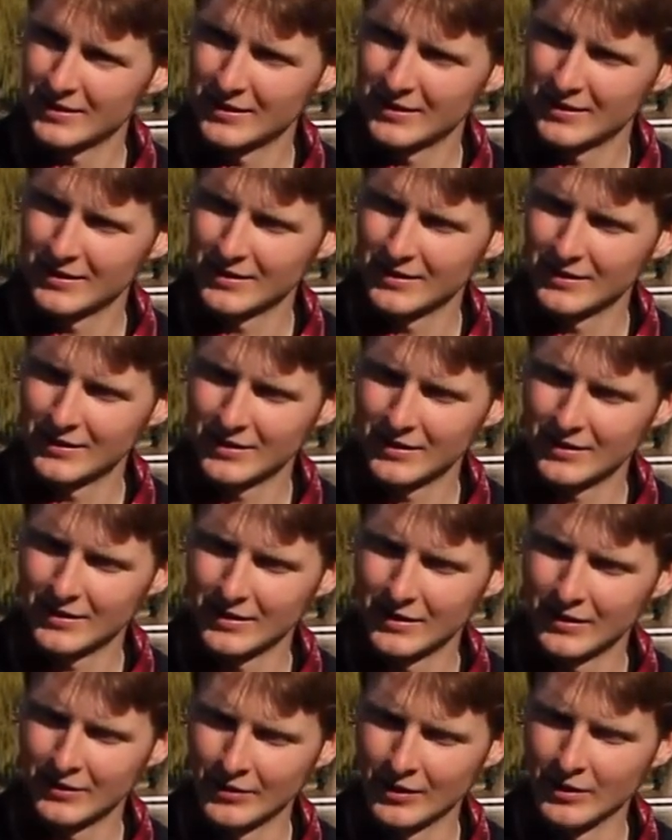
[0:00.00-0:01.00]
And
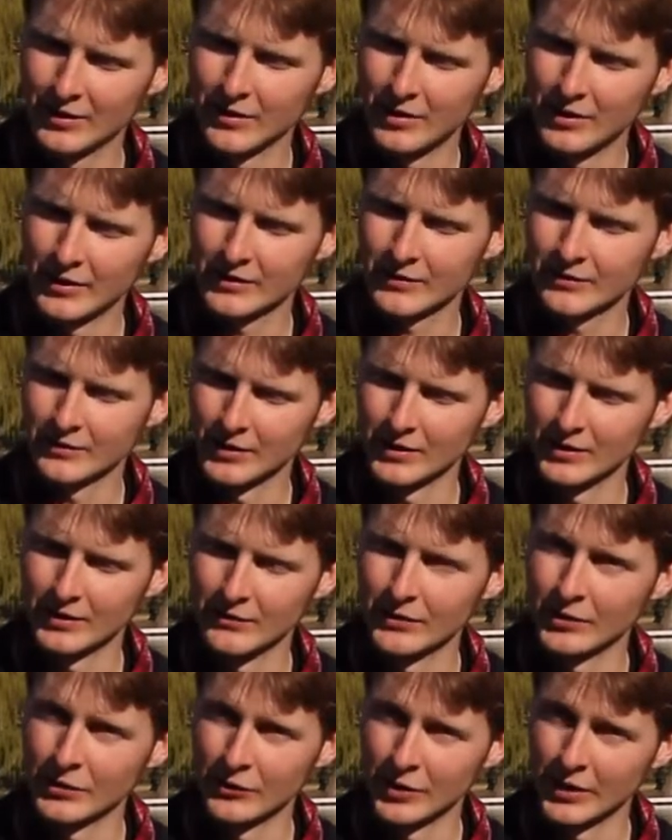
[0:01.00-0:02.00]
I really liked the
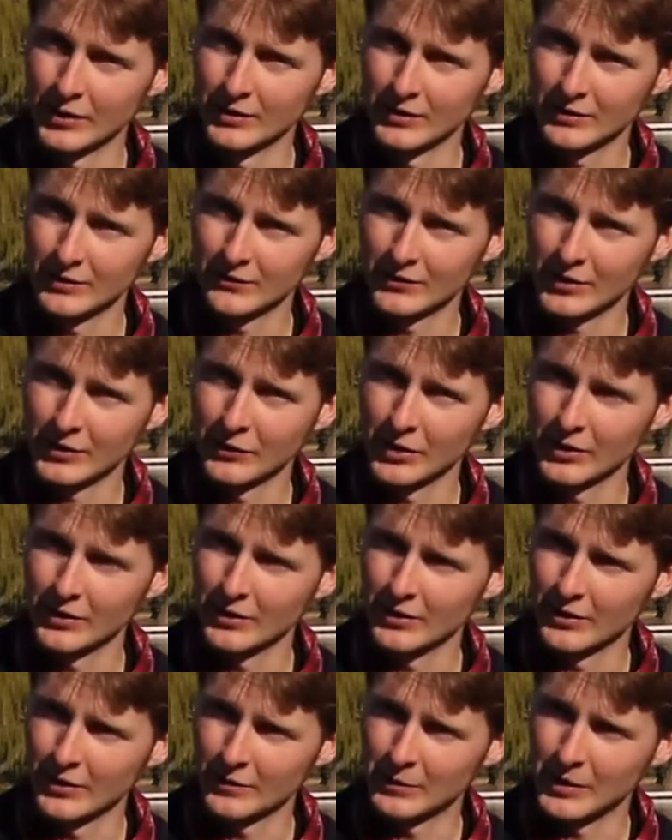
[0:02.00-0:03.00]

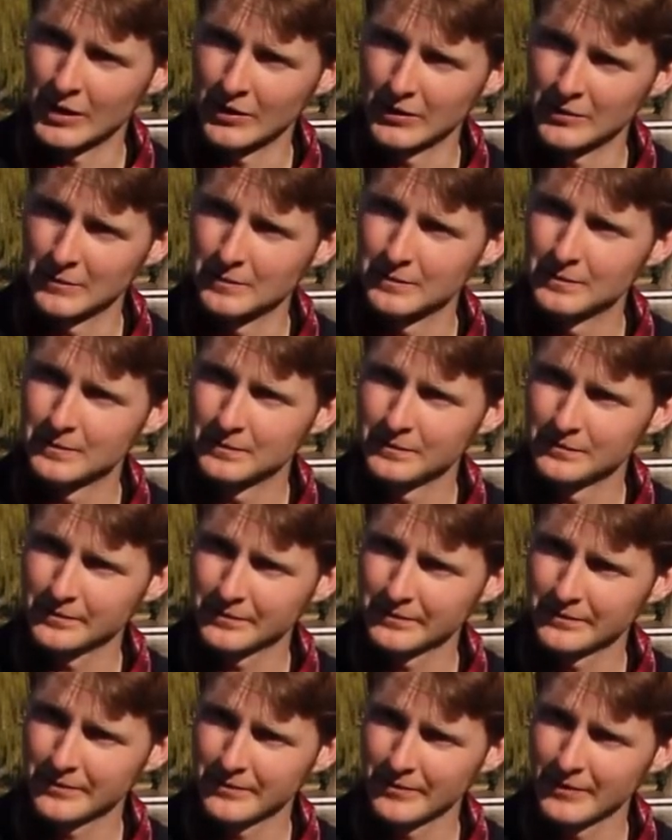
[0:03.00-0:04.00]
greenery about
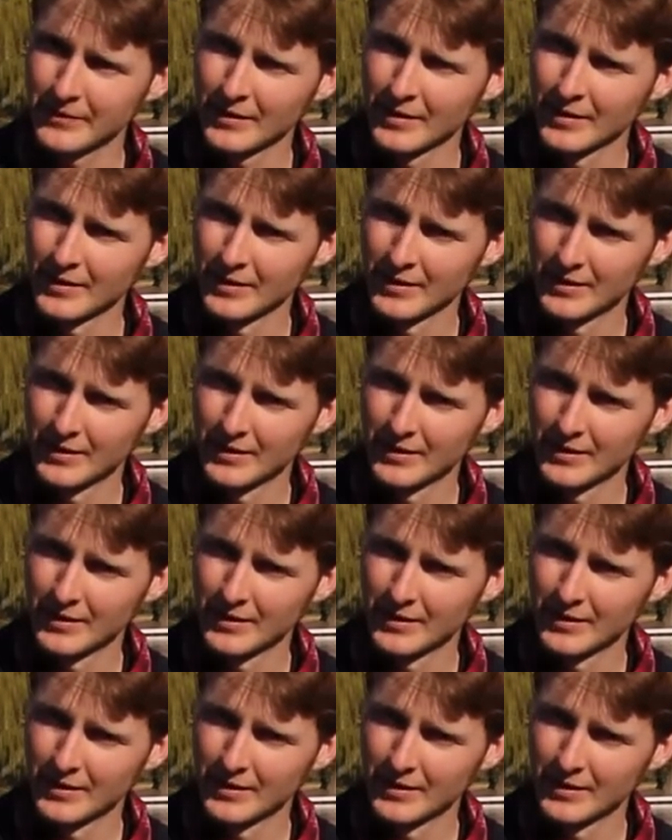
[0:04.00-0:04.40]
it.